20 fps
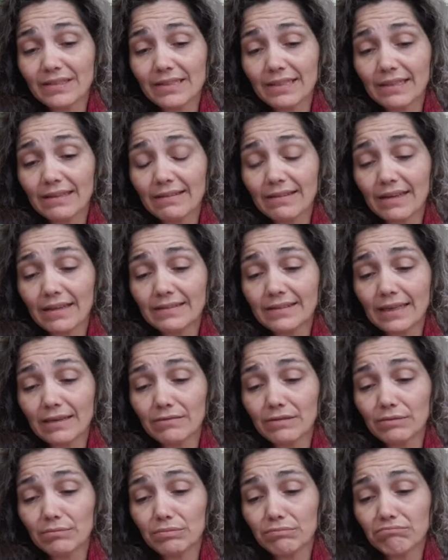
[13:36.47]
Because I thought
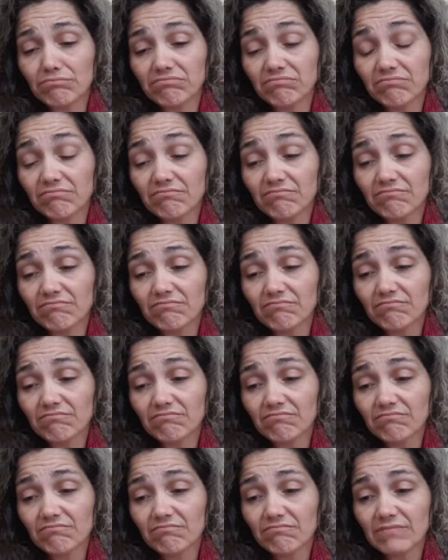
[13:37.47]
that would,
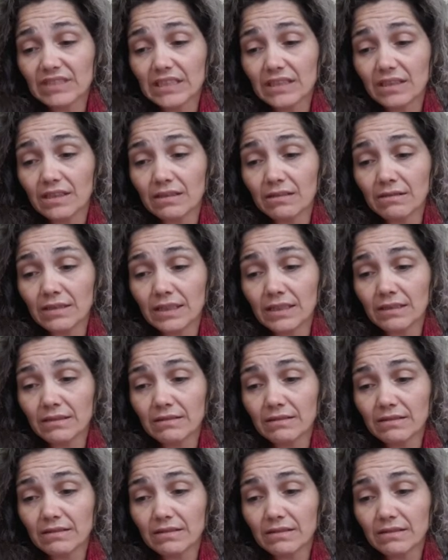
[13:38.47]
you know,
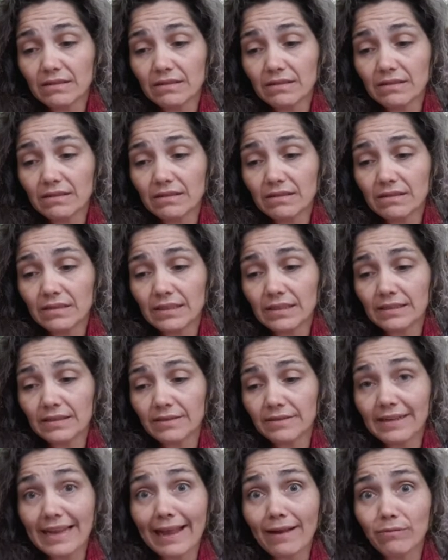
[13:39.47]
then then
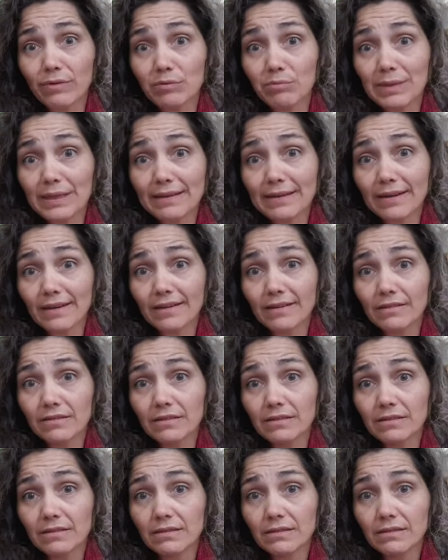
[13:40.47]
their dad would be there